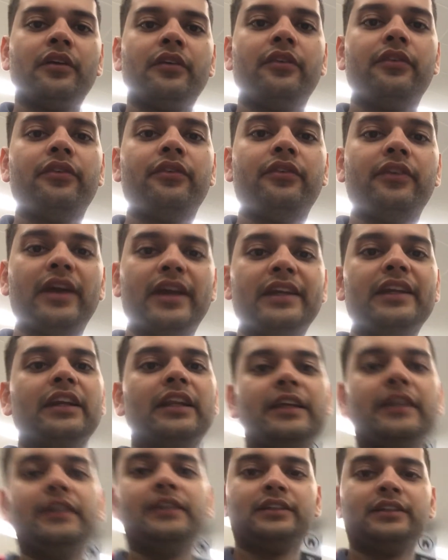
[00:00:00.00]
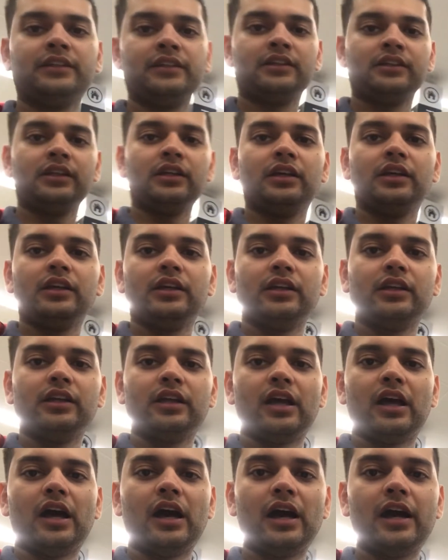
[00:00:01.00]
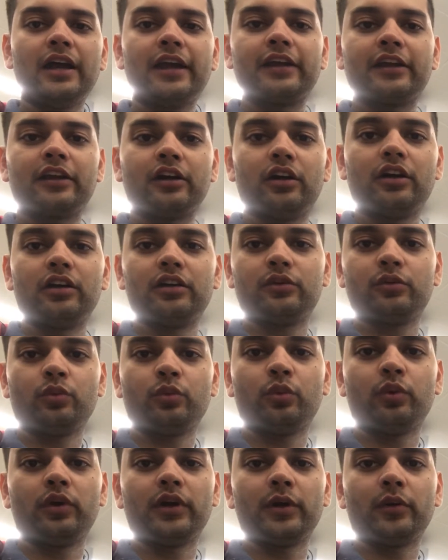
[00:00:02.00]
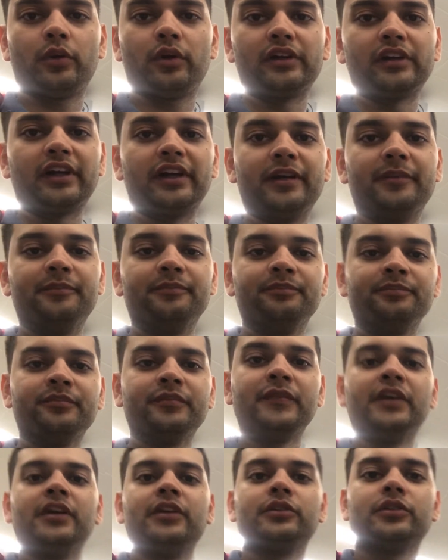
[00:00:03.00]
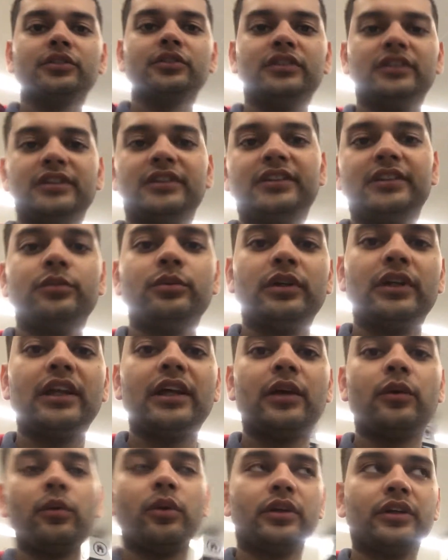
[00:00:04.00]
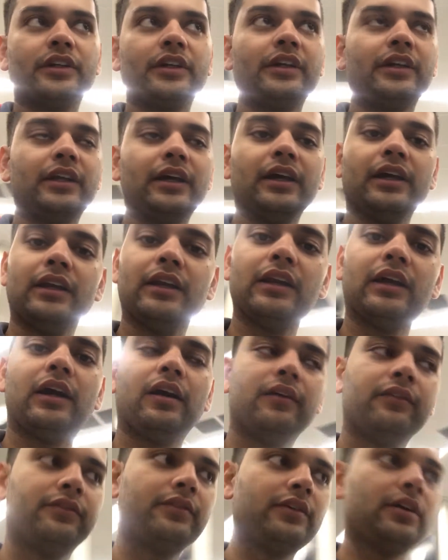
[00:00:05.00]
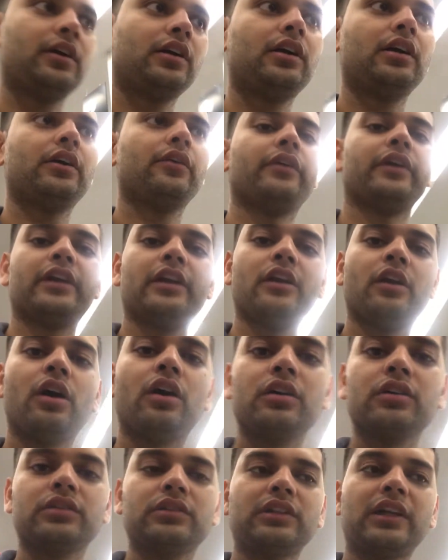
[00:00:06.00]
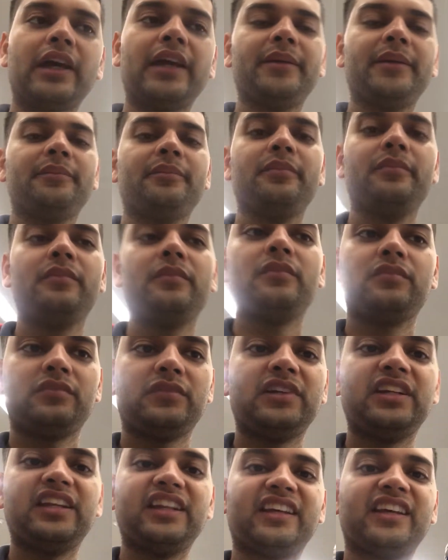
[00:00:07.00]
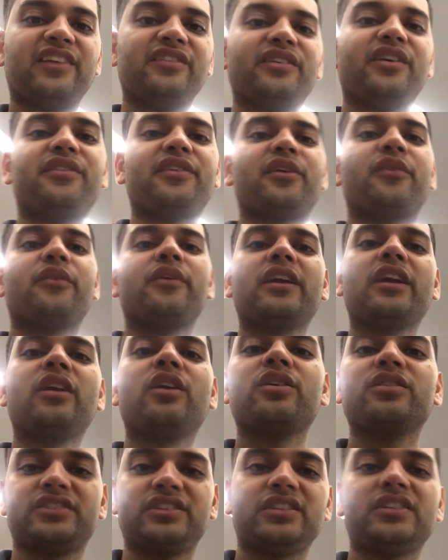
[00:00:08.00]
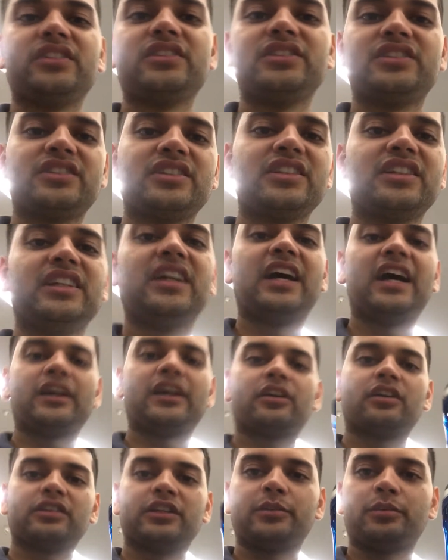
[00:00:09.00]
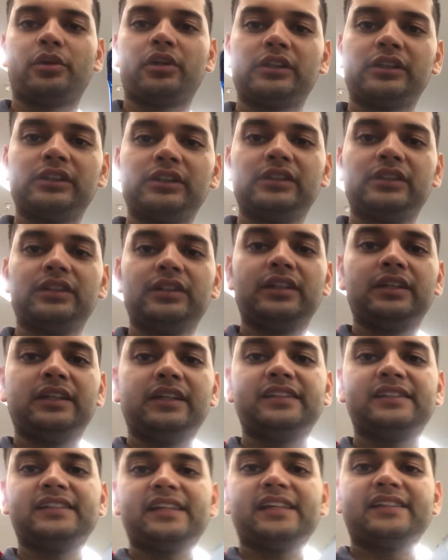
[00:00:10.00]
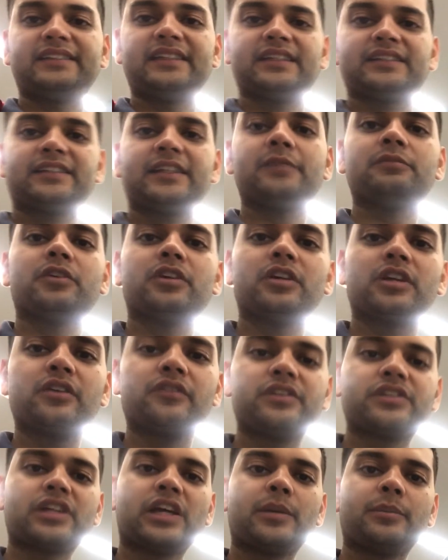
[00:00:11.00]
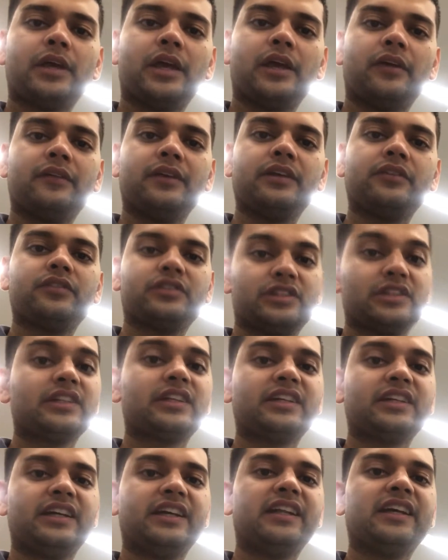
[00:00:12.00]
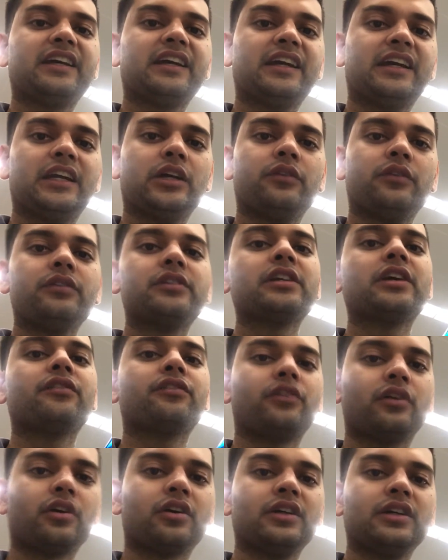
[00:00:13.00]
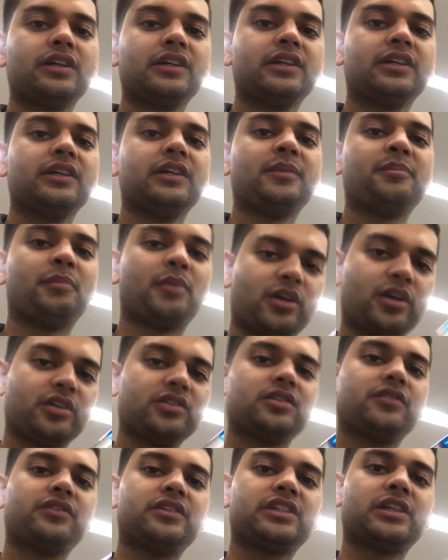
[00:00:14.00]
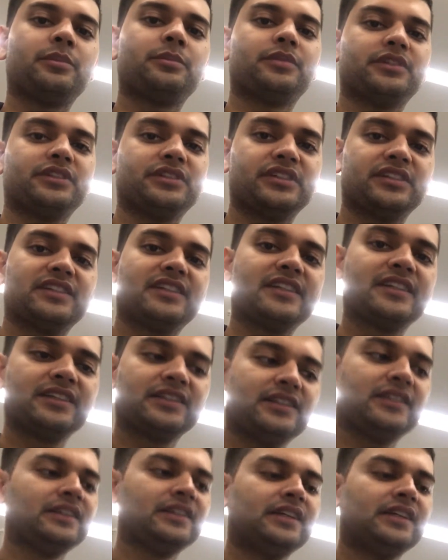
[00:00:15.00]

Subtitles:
Finally, I got what I wanted. So this is what I wanted, and after a very long time, after a very long search, I got the bottle. It's the exact same bottle which I'm having, which is in India right now, which I forgot, because of which I'm purchasing.